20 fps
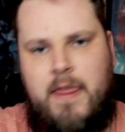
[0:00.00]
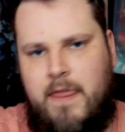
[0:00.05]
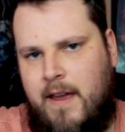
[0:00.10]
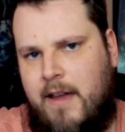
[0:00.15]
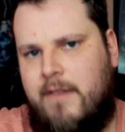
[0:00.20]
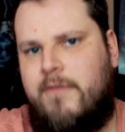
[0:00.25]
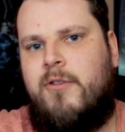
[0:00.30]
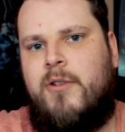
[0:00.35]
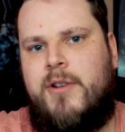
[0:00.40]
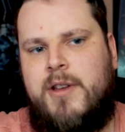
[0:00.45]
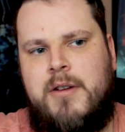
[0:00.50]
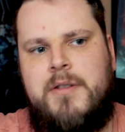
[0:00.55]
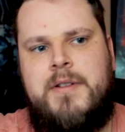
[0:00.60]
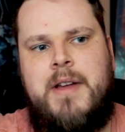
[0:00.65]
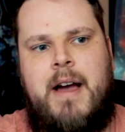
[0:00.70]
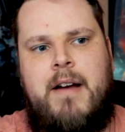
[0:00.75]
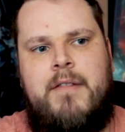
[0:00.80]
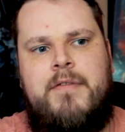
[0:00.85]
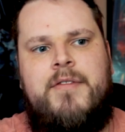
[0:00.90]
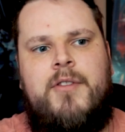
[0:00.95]
then therefore you'd
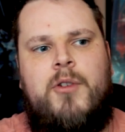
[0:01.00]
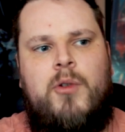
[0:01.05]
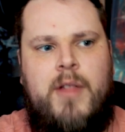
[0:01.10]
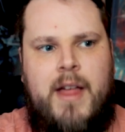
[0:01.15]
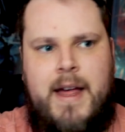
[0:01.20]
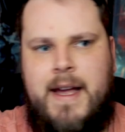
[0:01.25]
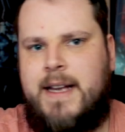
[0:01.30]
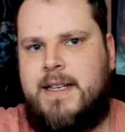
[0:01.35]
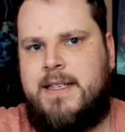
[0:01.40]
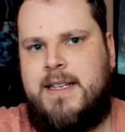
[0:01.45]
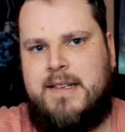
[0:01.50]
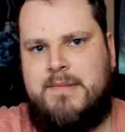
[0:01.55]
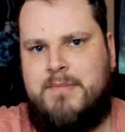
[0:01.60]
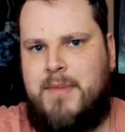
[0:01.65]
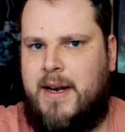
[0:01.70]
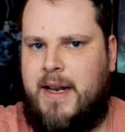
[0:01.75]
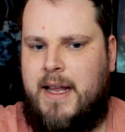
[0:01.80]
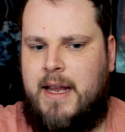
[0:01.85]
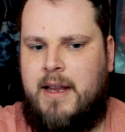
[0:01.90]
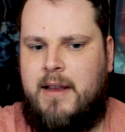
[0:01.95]
have all that excess
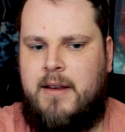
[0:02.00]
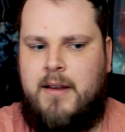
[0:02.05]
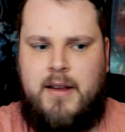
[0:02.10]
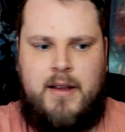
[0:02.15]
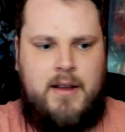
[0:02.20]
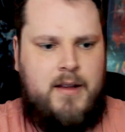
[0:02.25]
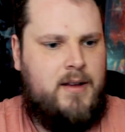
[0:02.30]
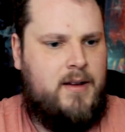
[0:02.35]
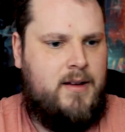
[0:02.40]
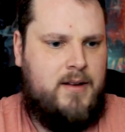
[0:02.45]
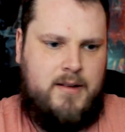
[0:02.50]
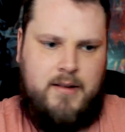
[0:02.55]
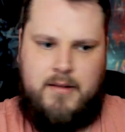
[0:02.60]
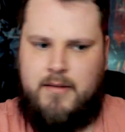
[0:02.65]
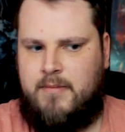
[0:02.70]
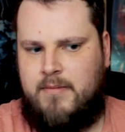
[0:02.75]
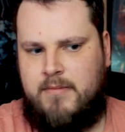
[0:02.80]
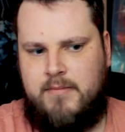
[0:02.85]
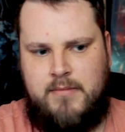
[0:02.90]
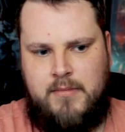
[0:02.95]
money,
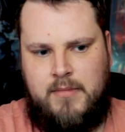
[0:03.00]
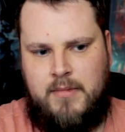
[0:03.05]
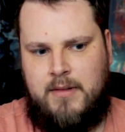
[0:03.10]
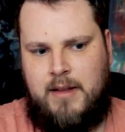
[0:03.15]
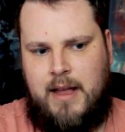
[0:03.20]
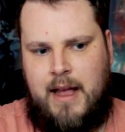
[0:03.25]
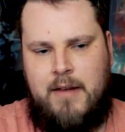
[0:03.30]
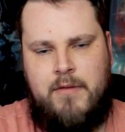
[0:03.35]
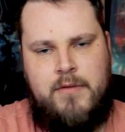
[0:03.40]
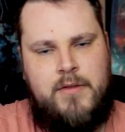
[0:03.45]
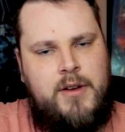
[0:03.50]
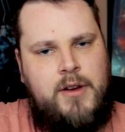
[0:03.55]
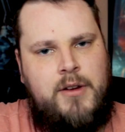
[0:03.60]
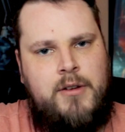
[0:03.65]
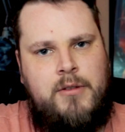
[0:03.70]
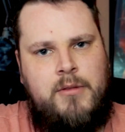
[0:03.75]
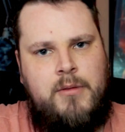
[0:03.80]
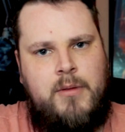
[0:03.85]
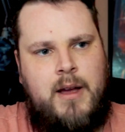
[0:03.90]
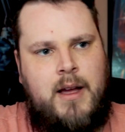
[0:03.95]
have
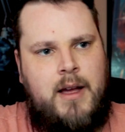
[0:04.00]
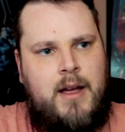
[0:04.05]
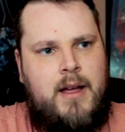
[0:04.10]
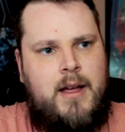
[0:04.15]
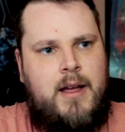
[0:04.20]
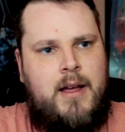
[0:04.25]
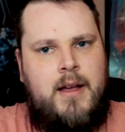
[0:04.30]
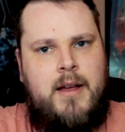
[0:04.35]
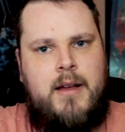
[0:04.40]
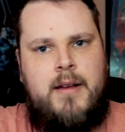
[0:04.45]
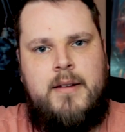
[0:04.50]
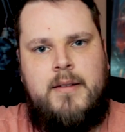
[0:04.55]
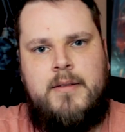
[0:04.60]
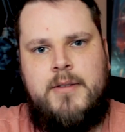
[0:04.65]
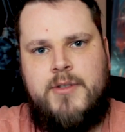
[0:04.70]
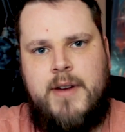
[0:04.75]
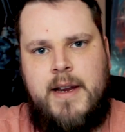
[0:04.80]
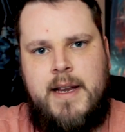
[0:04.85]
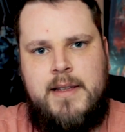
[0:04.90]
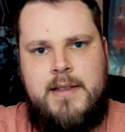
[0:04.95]
new uh,
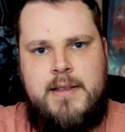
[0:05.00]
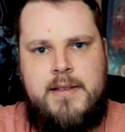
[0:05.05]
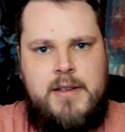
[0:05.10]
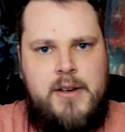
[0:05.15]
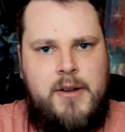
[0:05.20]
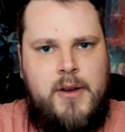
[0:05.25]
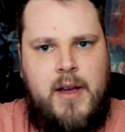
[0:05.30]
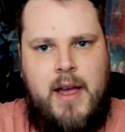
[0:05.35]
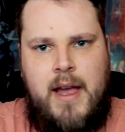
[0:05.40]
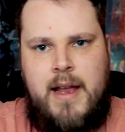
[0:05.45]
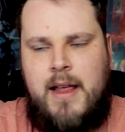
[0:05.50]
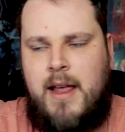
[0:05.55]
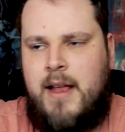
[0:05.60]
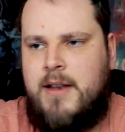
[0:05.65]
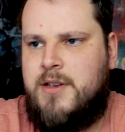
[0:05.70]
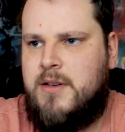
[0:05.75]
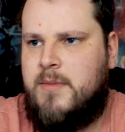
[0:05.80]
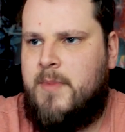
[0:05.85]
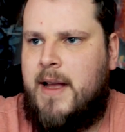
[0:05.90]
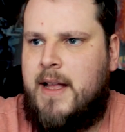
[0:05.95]
trades, you know,
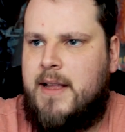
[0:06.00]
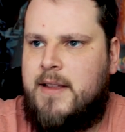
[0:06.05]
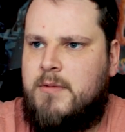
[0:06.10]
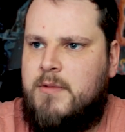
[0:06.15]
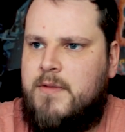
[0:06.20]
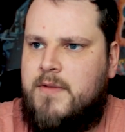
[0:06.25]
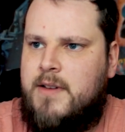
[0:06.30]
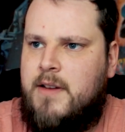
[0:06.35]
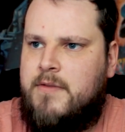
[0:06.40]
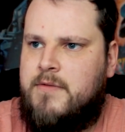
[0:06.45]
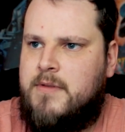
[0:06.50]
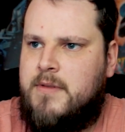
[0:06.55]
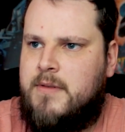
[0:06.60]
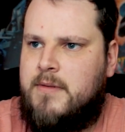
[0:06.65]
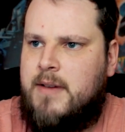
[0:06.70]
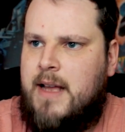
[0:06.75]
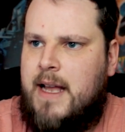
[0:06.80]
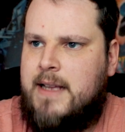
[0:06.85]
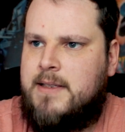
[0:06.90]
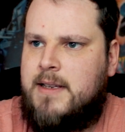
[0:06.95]
hedge your bets with
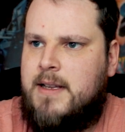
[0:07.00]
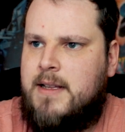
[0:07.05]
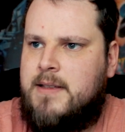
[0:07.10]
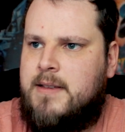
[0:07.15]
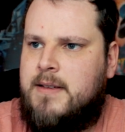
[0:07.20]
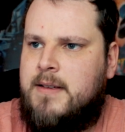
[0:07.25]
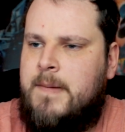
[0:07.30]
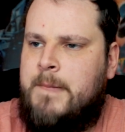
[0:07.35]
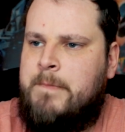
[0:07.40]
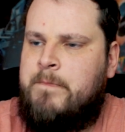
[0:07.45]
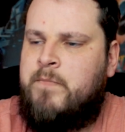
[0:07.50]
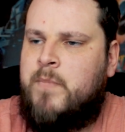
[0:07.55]
different assets.